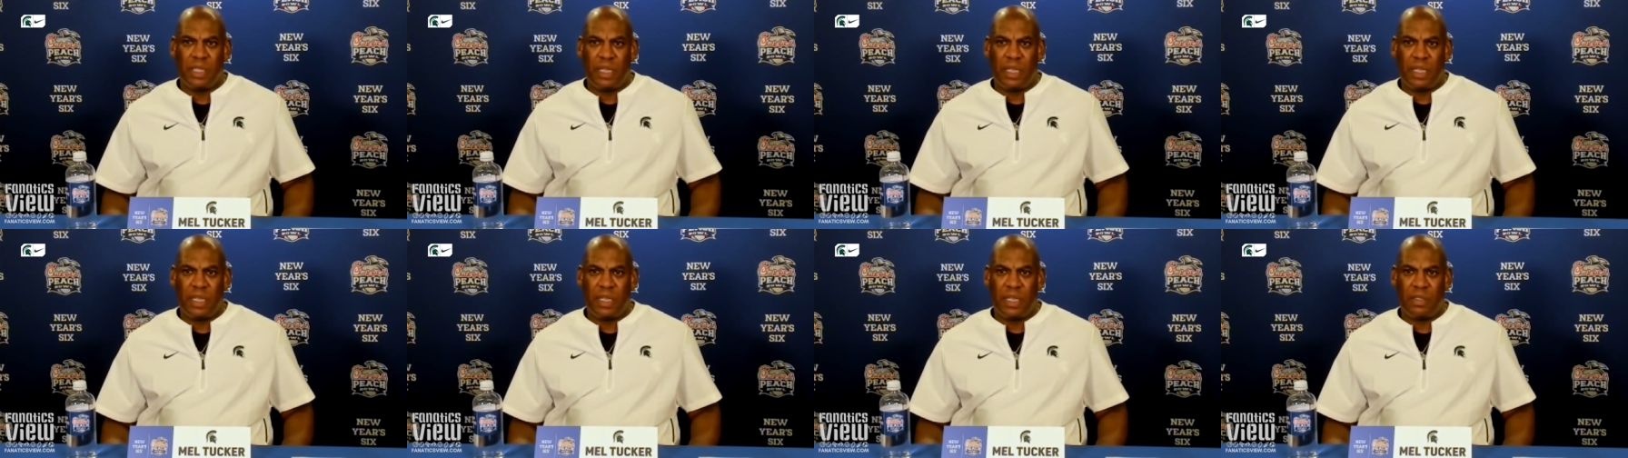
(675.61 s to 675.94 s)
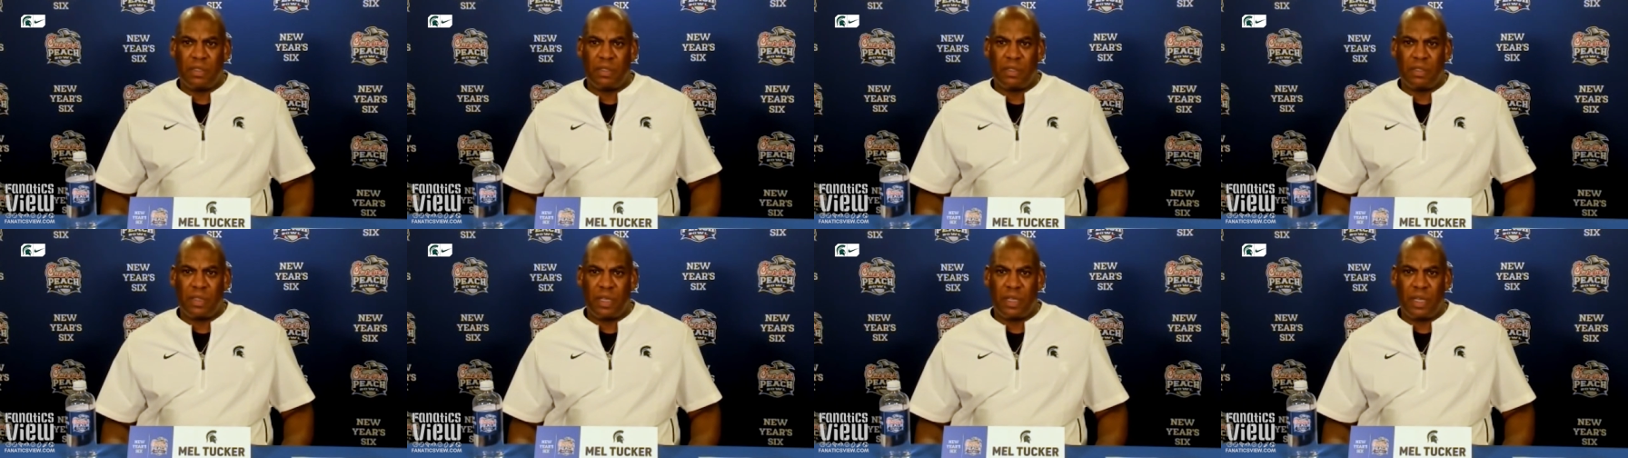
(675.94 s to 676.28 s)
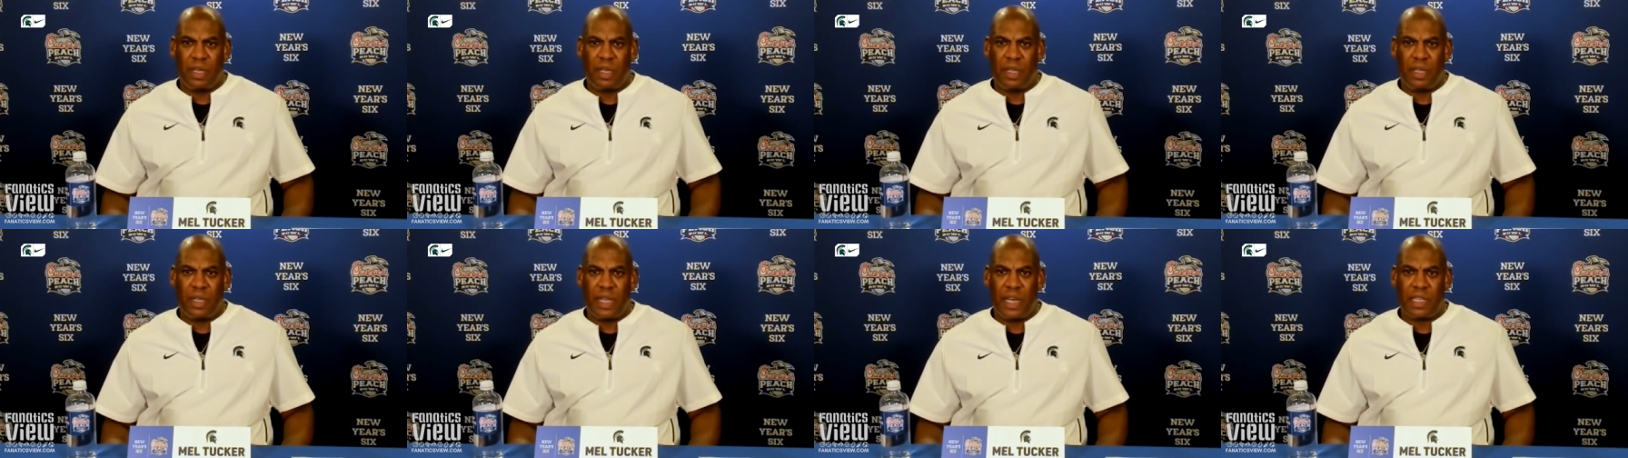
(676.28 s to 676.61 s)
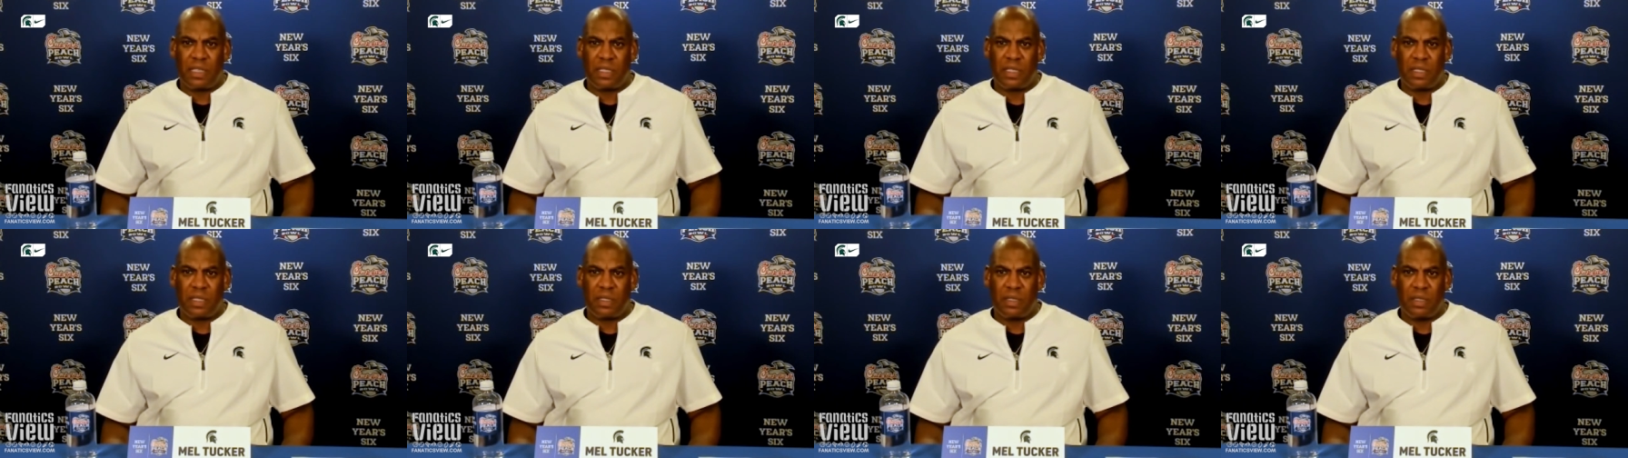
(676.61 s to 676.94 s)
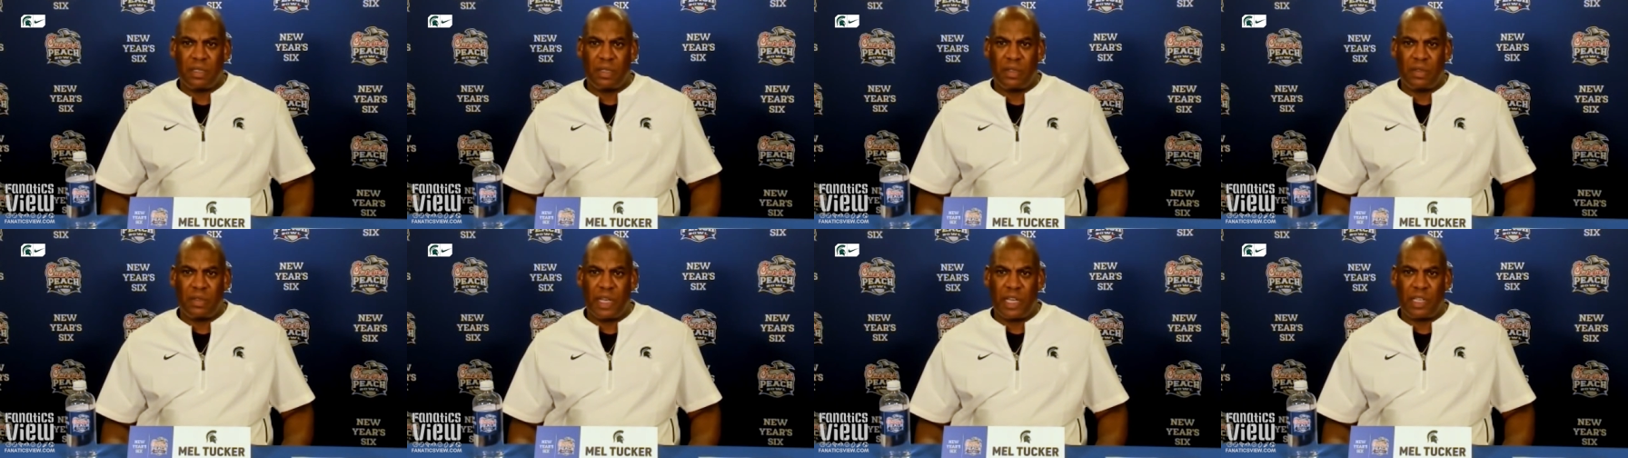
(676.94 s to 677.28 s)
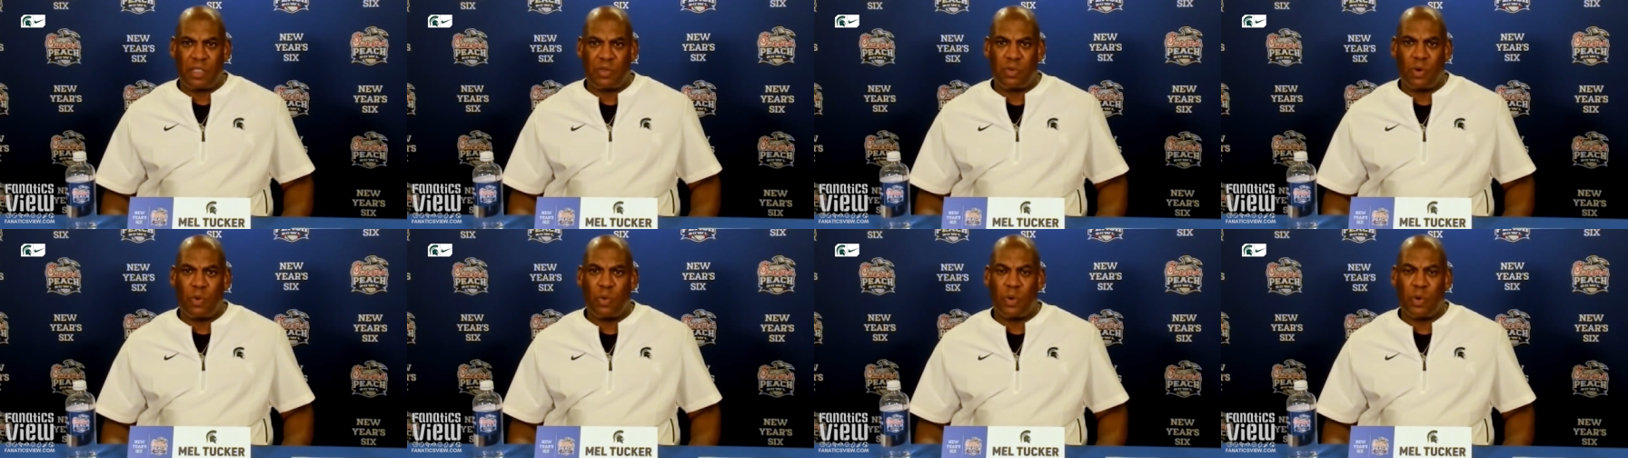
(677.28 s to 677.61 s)
and and that's and
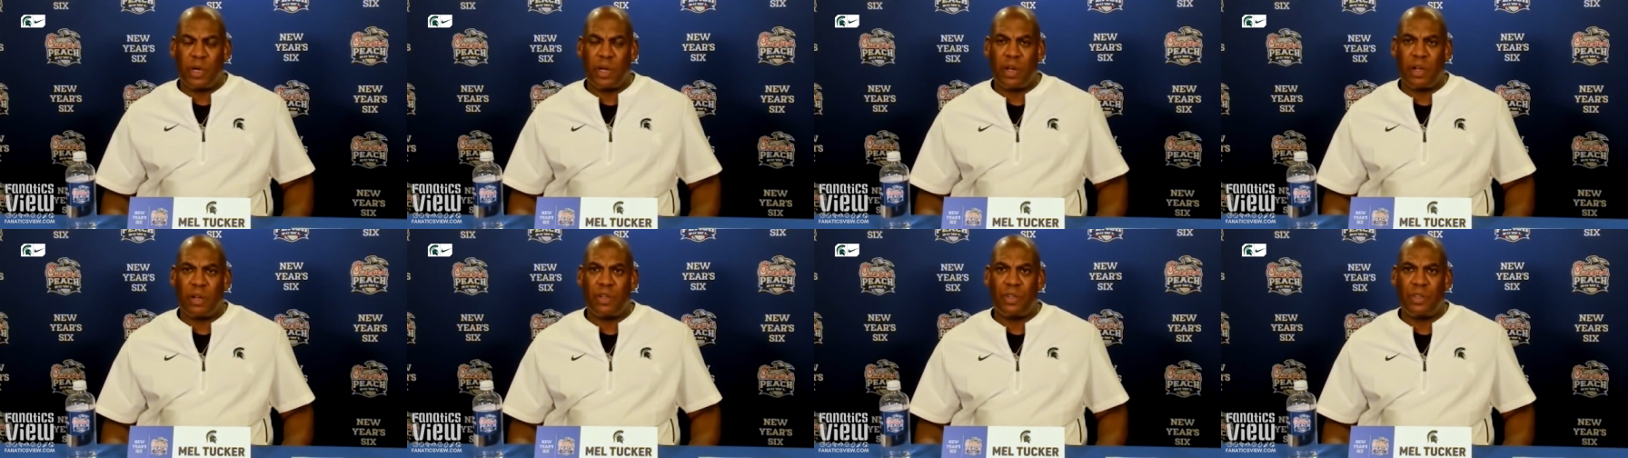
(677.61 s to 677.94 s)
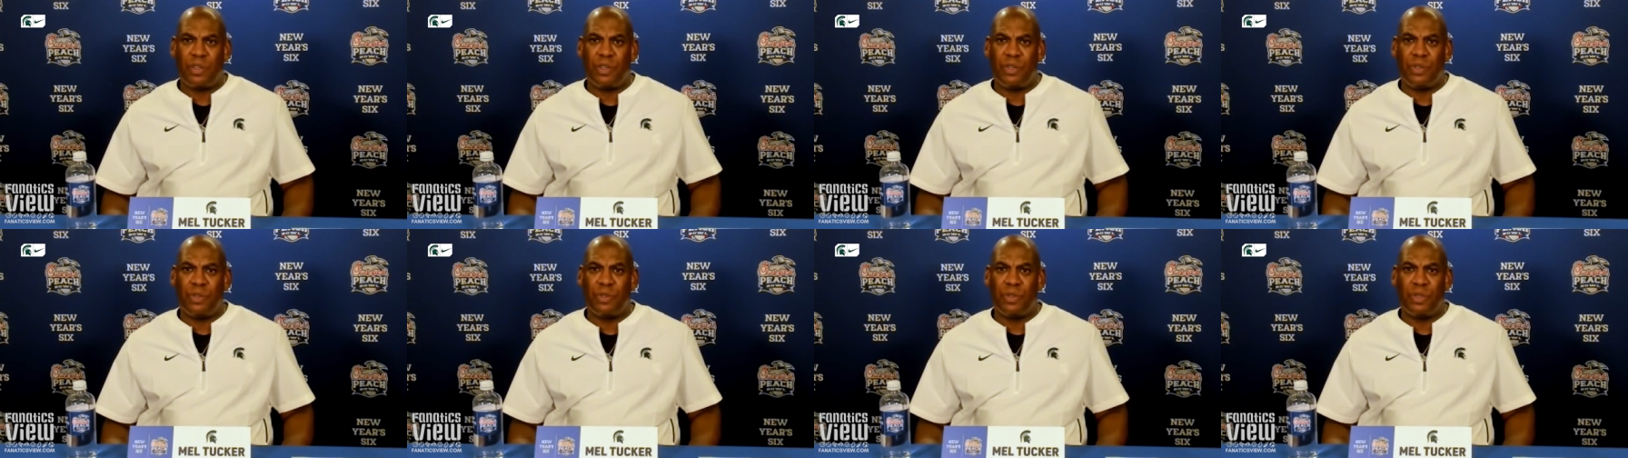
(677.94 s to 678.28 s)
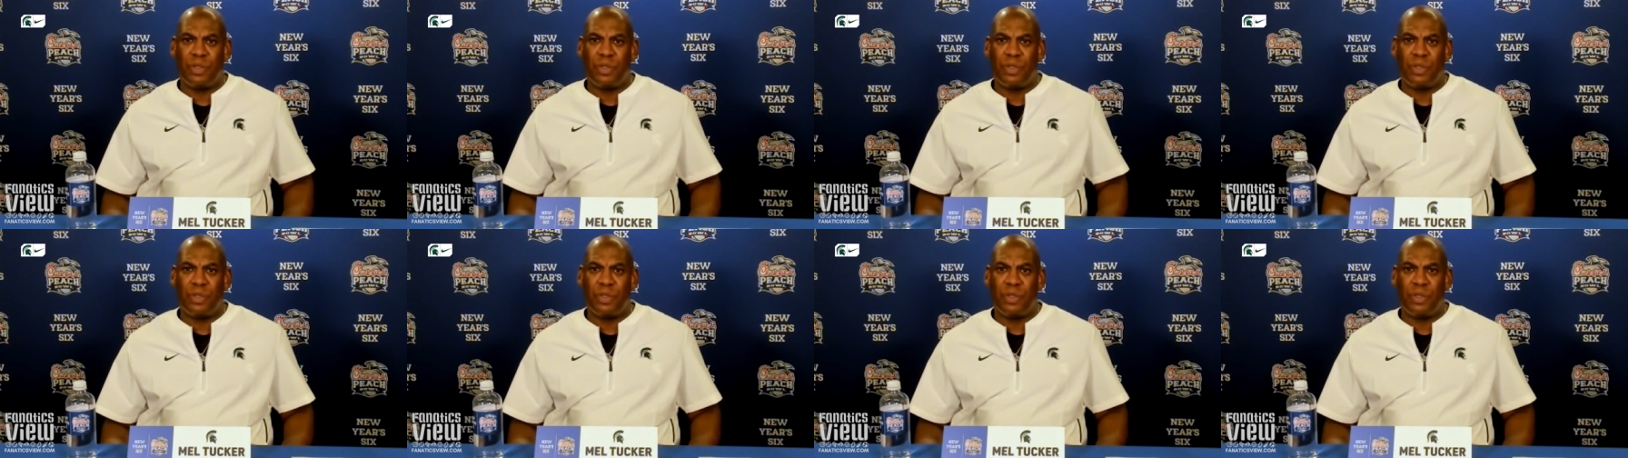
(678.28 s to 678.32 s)
that's what we're here to do.